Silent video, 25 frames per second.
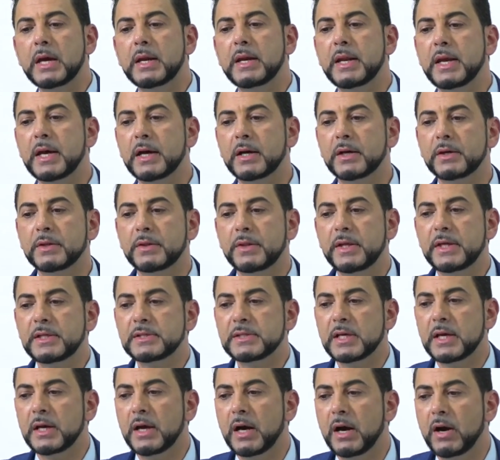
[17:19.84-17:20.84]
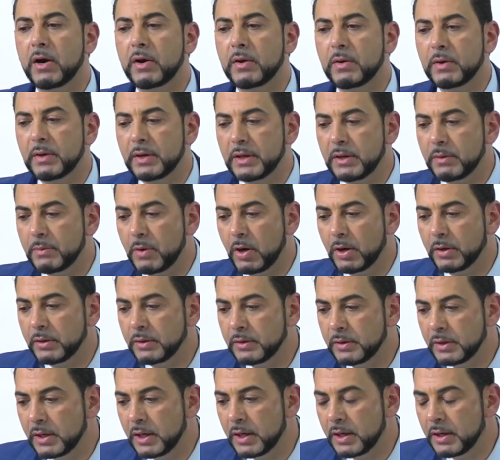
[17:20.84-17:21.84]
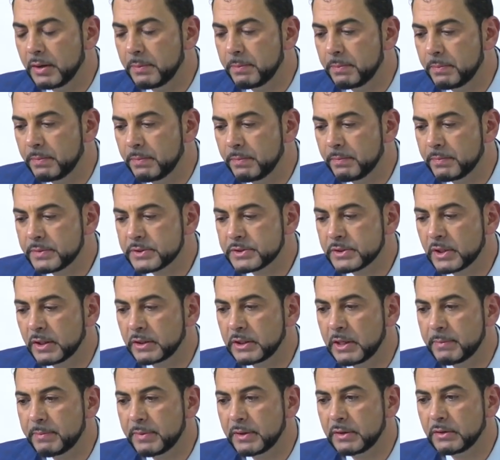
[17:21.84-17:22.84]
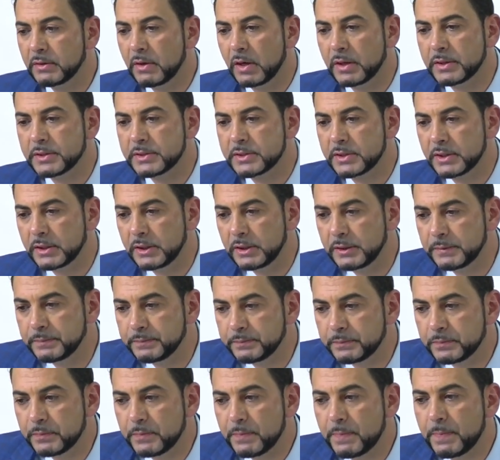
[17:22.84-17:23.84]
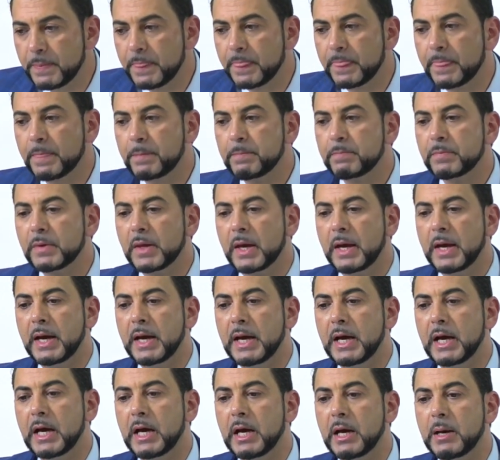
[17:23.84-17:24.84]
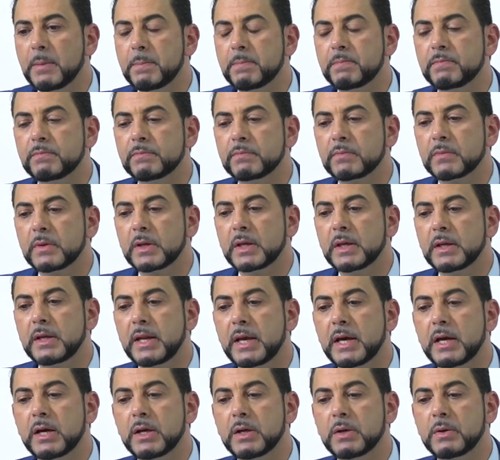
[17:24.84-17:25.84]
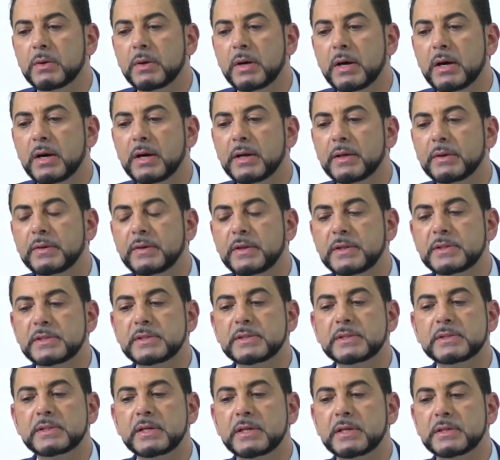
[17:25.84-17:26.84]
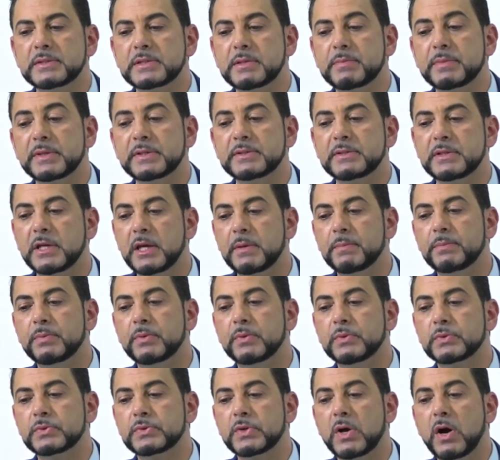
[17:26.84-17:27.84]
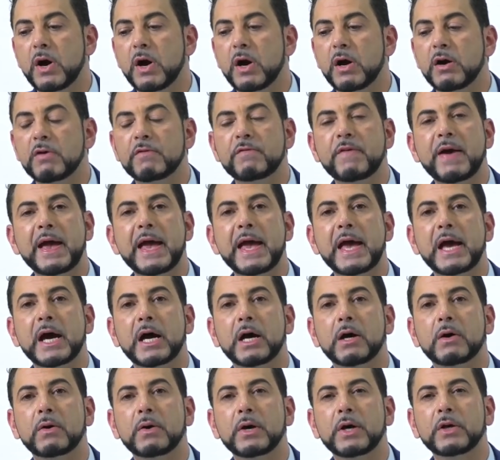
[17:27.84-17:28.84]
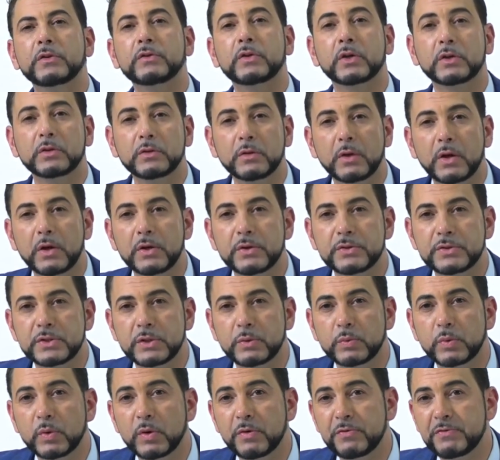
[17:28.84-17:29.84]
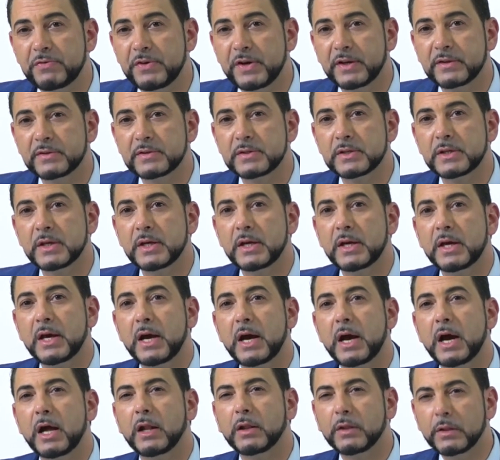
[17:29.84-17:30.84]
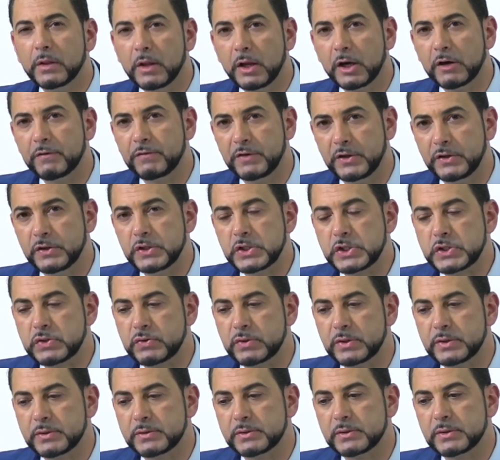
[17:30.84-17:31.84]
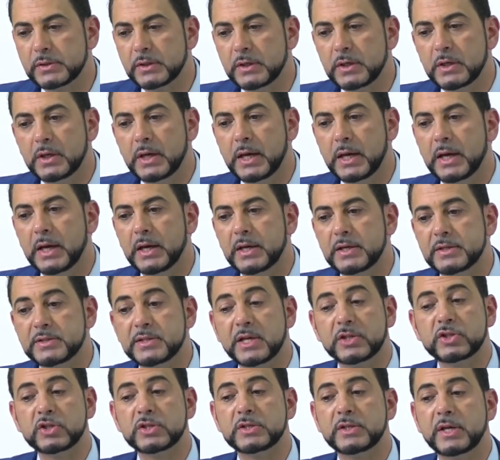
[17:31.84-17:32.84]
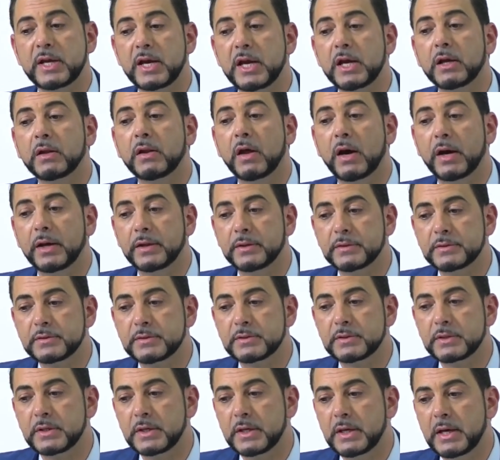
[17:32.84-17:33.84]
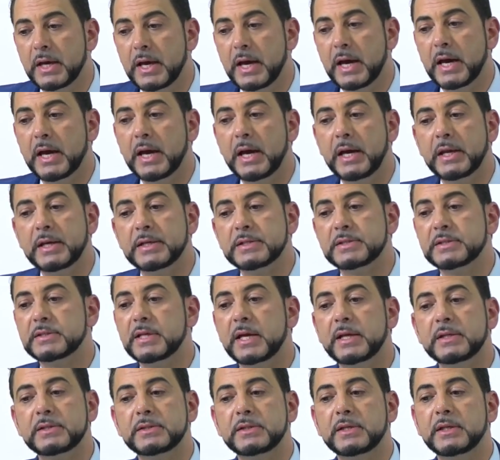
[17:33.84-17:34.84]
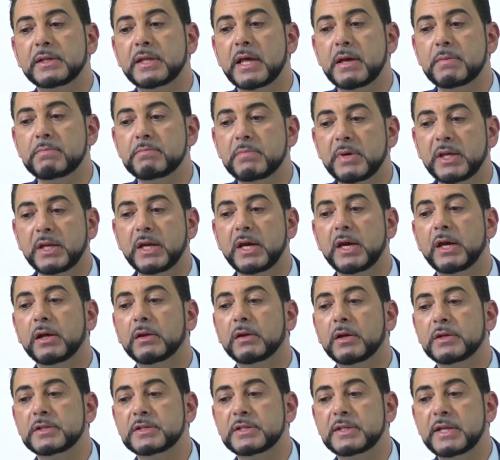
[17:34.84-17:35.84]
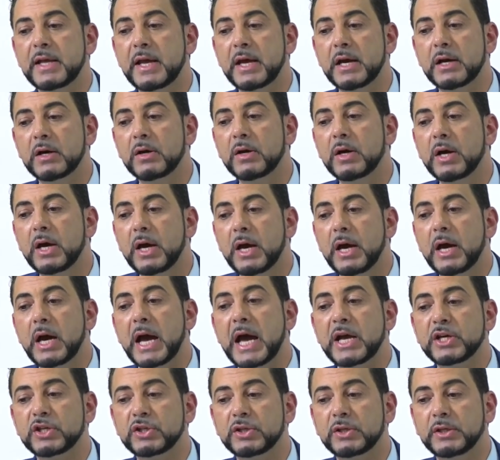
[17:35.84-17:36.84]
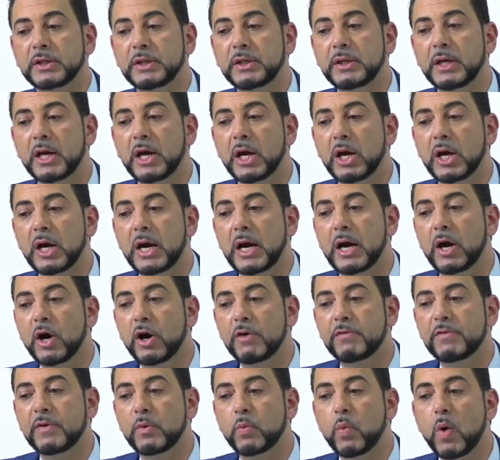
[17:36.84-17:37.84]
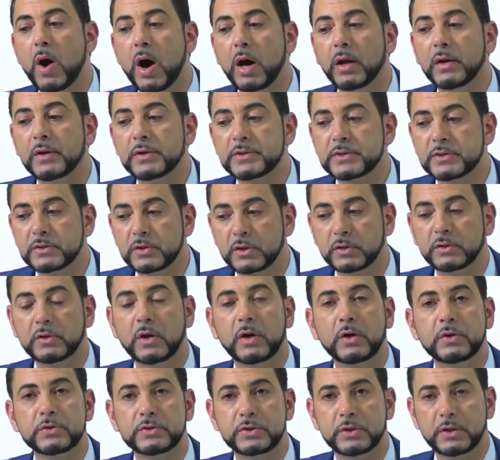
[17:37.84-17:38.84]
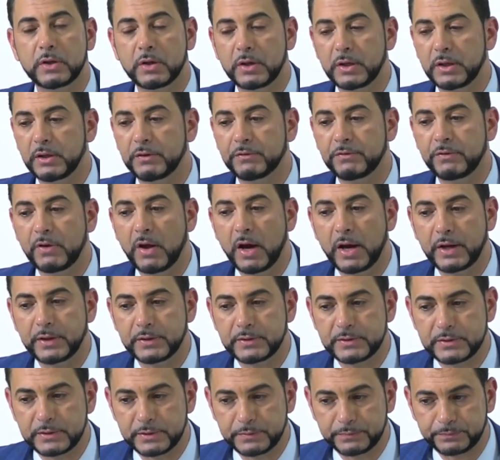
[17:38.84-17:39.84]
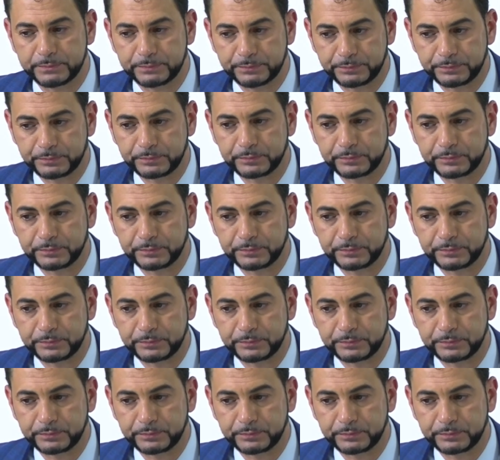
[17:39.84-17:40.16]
Now, these are on slide number 19. Now, this is some examples of how technology will affect a lot of industries, such as airlines. And it states here that many airlines now actually offer wireless technology in flights.